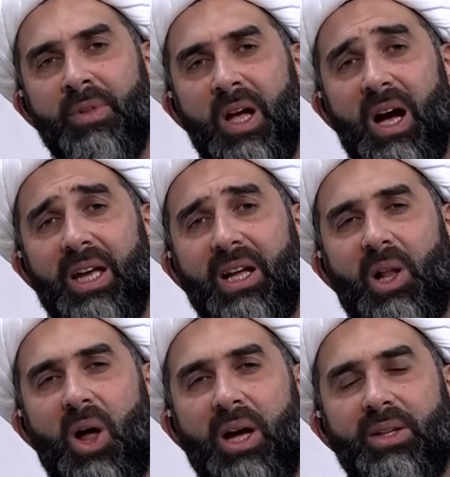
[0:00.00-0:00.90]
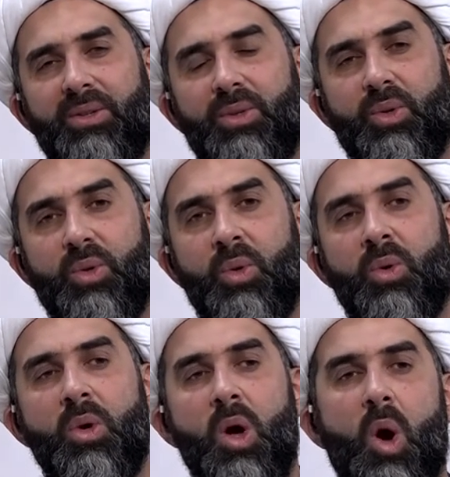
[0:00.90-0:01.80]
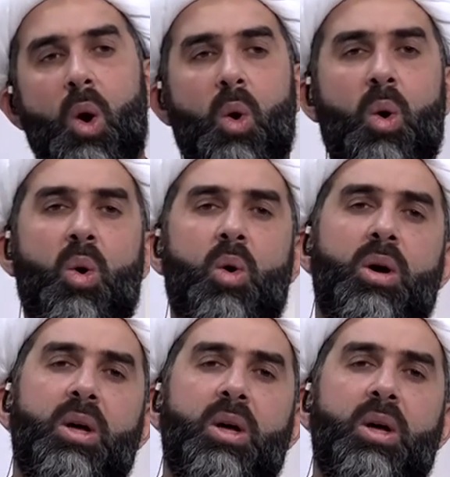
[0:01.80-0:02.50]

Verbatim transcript: are inclined to do, or